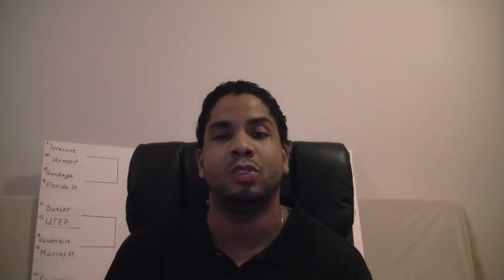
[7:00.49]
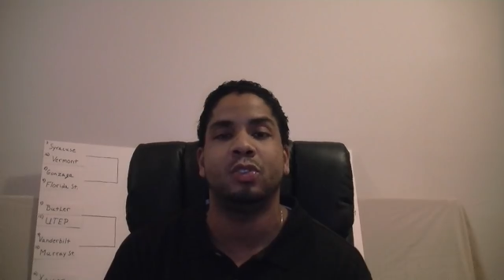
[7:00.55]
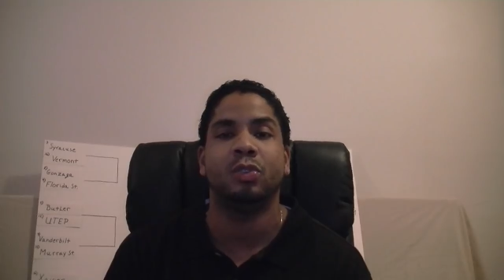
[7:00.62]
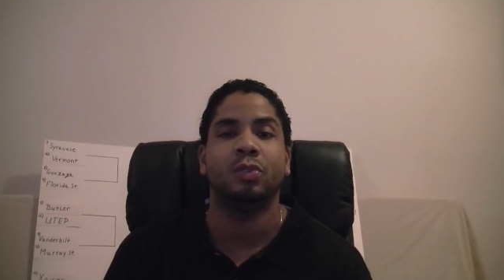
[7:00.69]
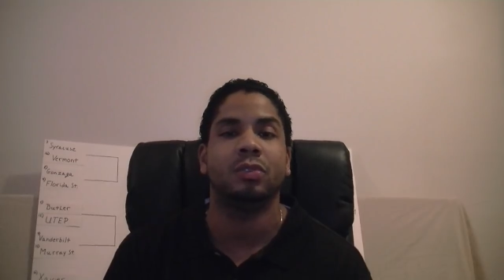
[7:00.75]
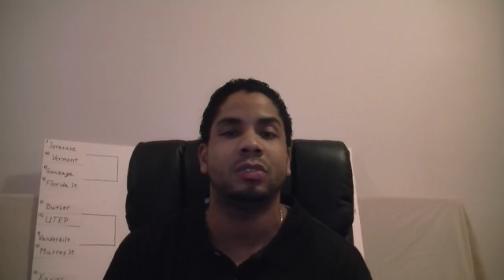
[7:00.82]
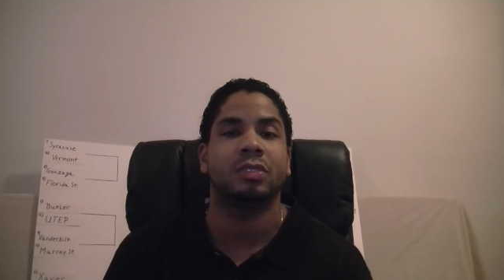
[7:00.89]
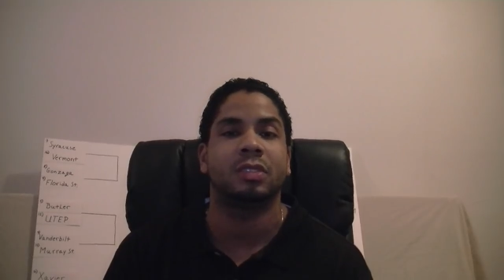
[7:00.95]

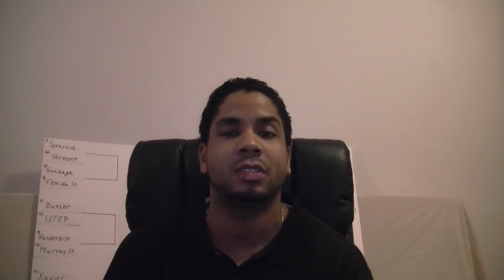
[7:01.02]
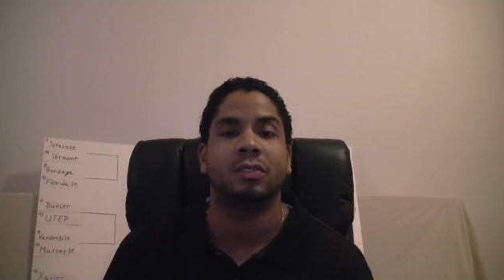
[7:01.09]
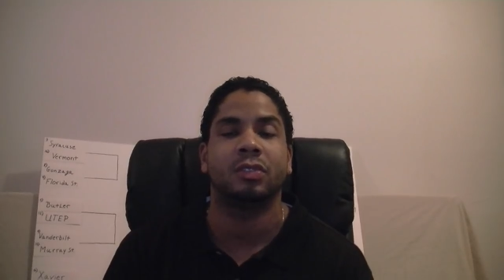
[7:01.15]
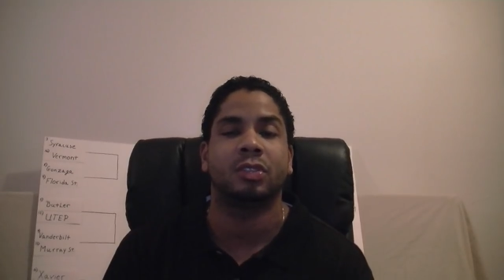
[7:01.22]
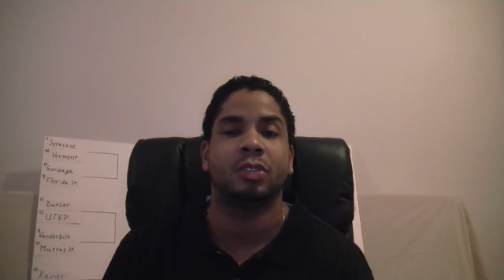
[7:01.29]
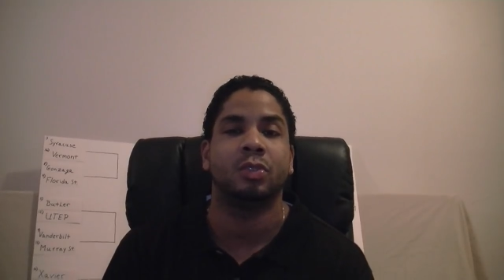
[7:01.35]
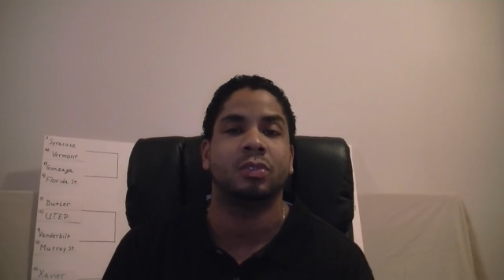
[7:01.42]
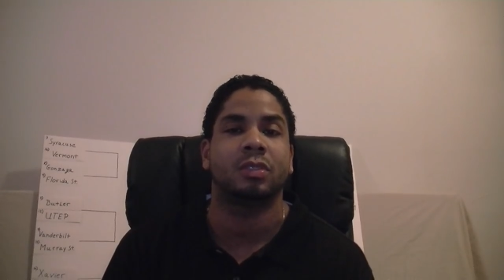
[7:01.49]
Duke,
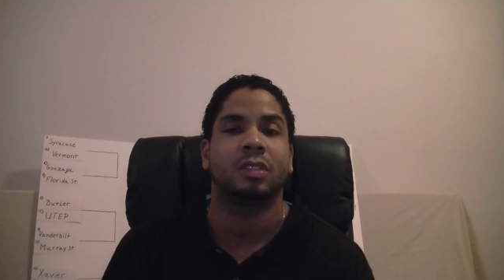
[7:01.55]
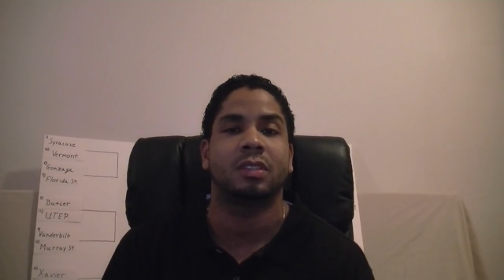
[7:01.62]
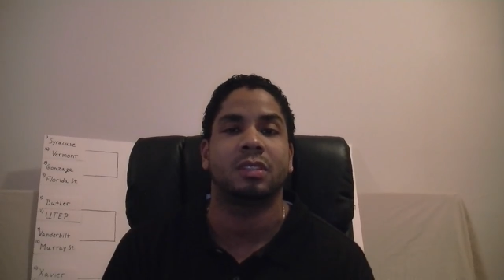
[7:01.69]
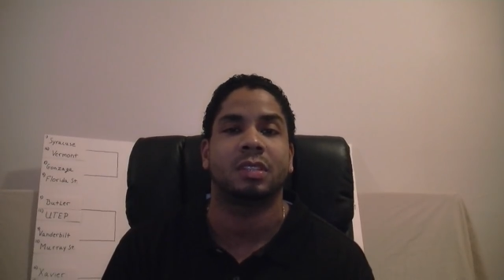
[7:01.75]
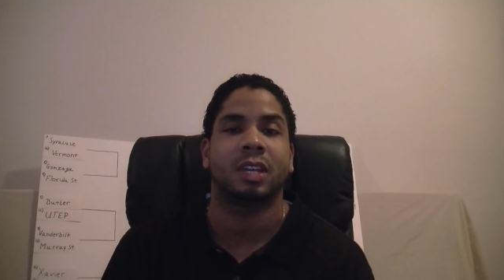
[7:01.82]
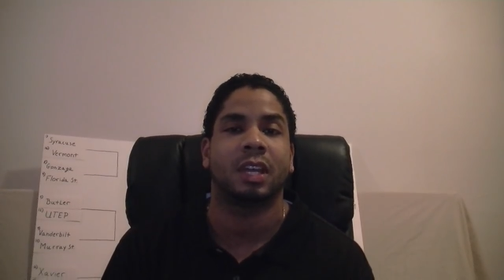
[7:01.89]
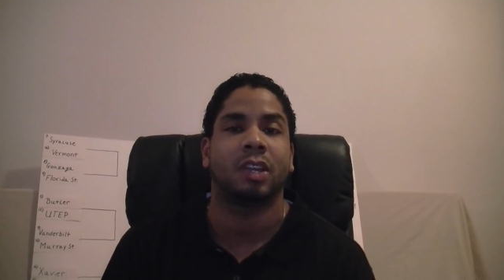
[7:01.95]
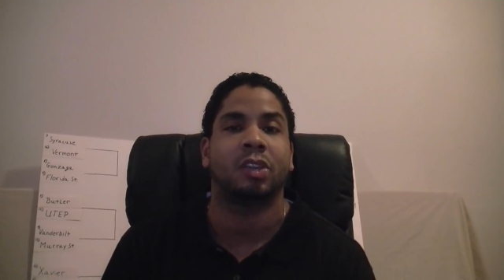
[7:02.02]
Syracuse,
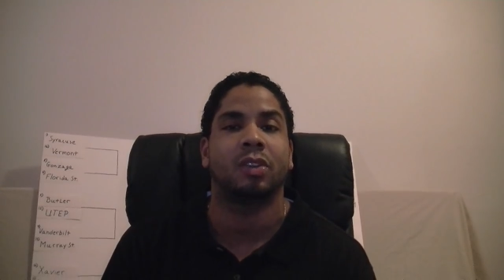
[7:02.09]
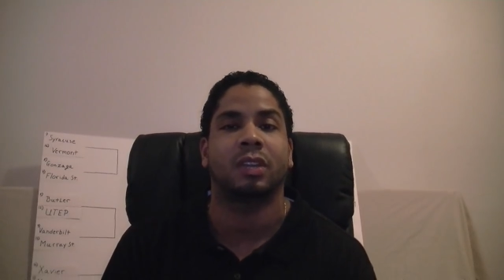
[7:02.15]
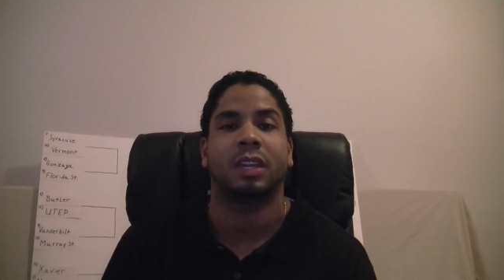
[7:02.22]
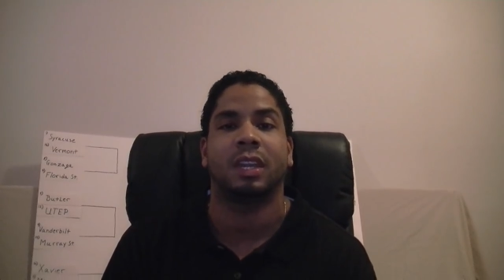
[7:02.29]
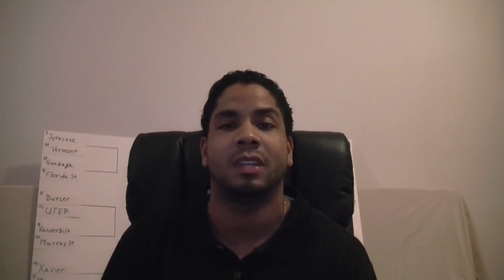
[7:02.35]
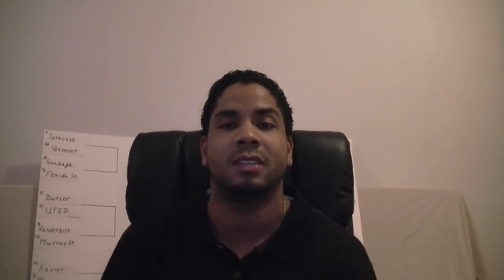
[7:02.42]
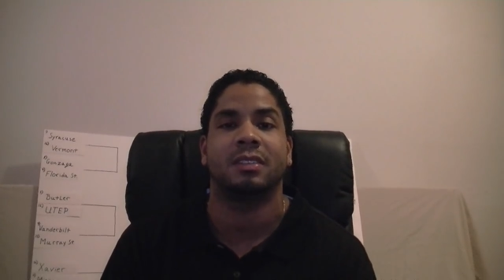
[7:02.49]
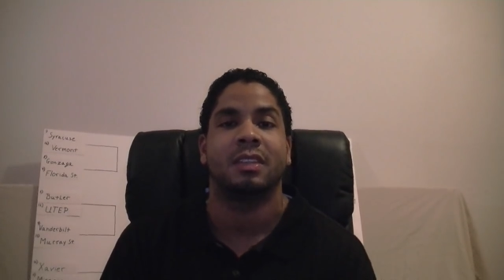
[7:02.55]
Kentucky, or
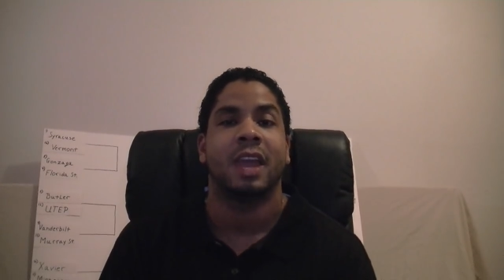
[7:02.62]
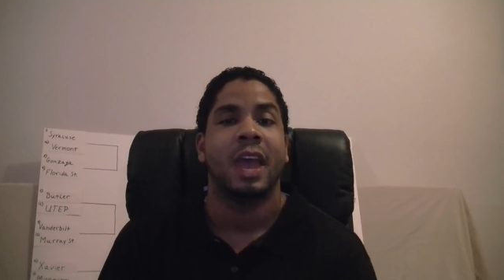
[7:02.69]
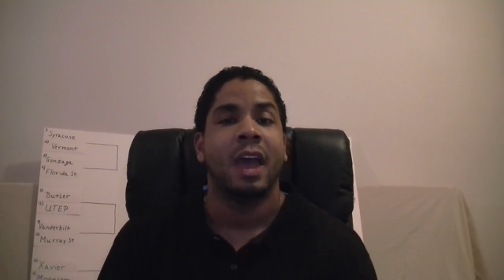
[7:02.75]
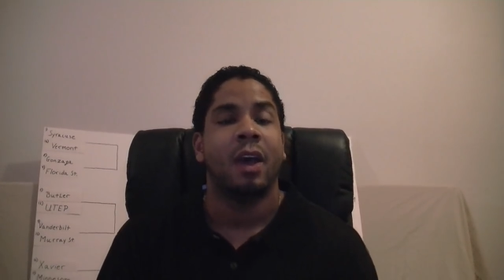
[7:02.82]
Kansas,